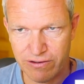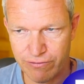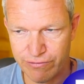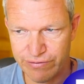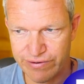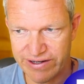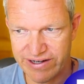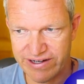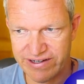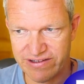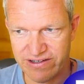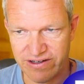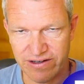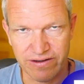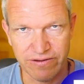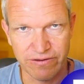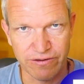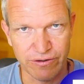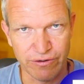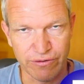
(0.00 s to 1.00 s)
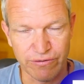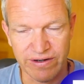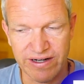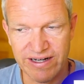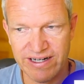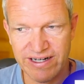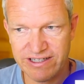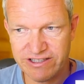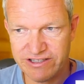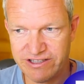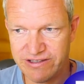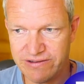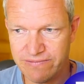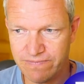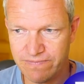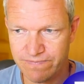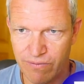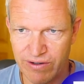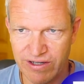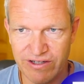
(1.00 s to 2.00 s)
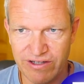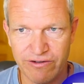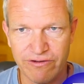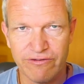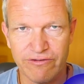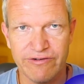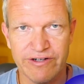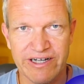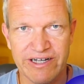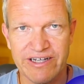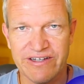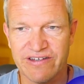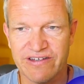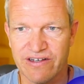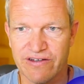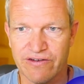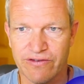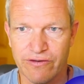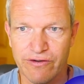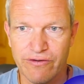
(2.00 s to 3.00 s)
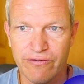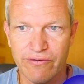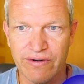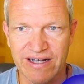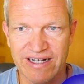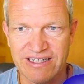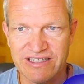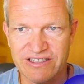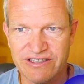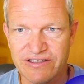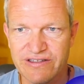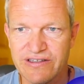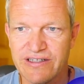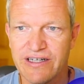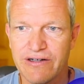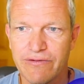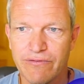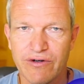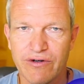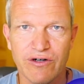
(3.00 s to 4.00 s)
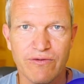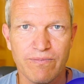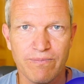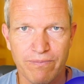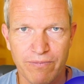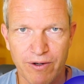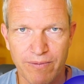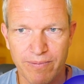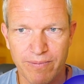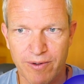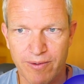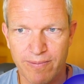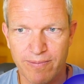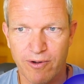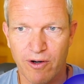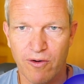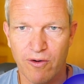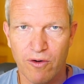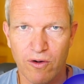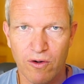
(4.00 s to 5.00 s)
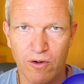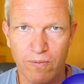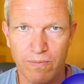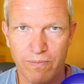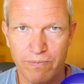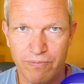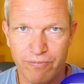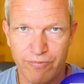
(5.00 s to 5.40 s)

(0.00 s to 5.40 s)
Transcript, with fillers: create a new action when you create a new action it will pop up all